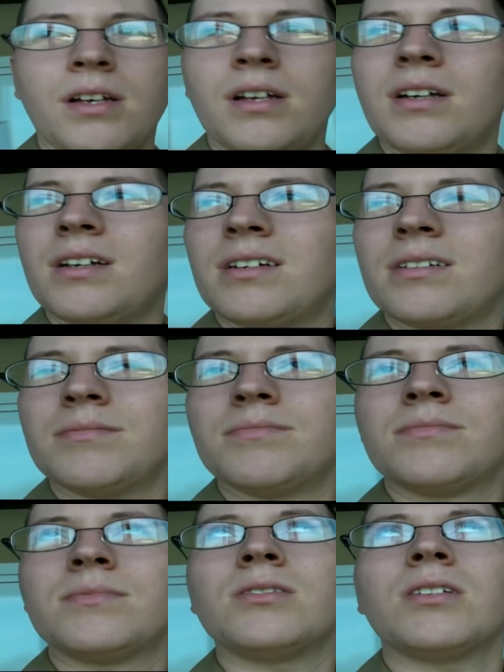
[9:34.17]
Um,
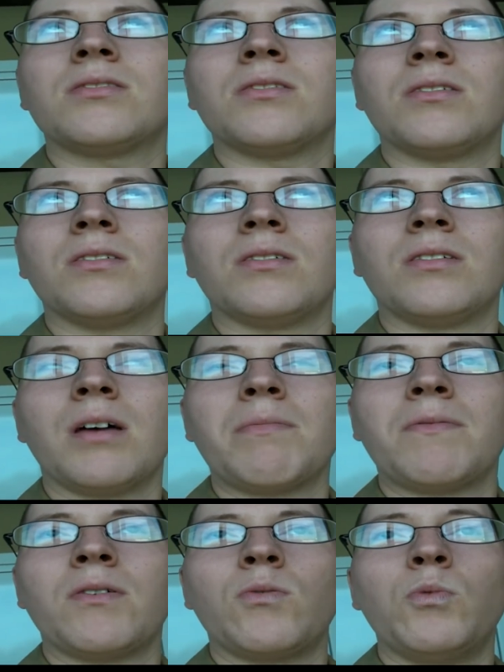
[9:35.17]
there's also an
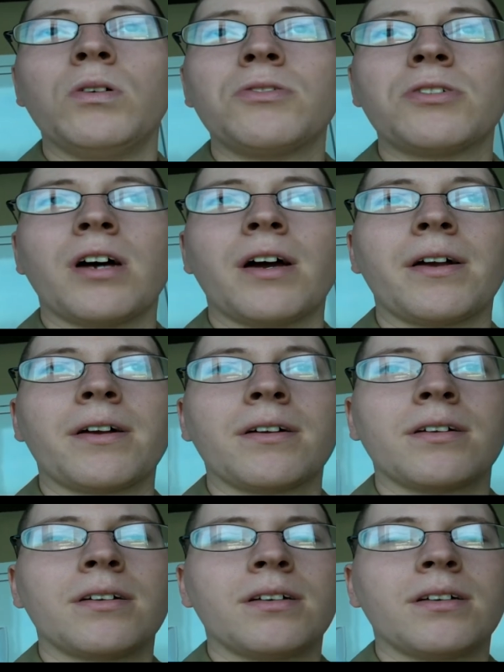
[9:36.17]
Epiphone Wilshire